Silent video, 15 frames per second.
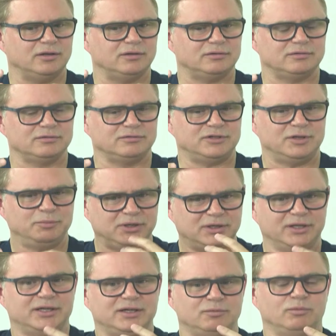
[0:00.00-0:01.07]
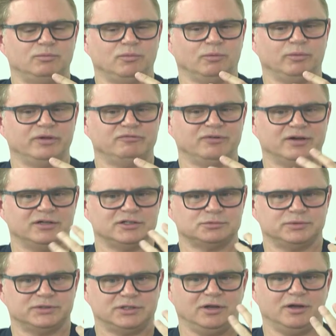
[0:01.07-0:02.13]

and typically what we found is with